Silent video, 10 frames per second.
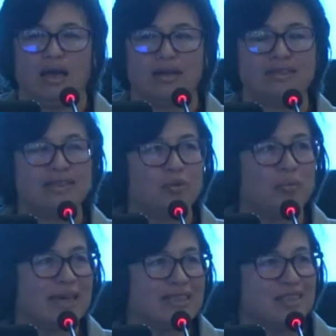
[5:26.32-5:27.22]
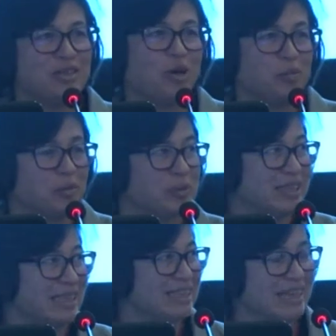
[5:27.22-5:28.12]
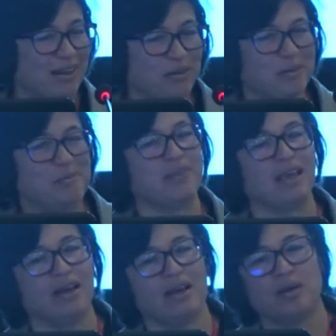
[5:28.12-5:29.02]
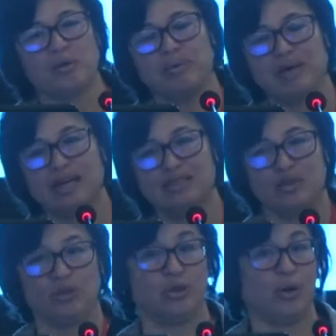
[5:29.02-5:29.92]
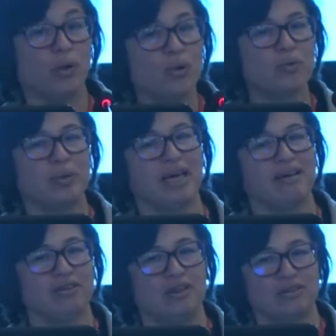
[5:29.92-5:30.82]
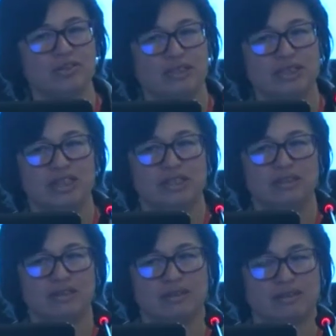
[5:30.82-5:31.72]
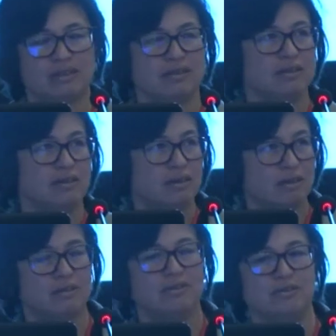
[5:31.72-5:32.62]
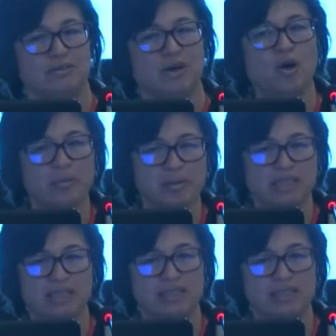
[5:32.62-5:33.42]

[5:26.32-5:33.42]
So back to homeopathic now. Uh, we, as you know, we have a long tradition uh, on homeopathic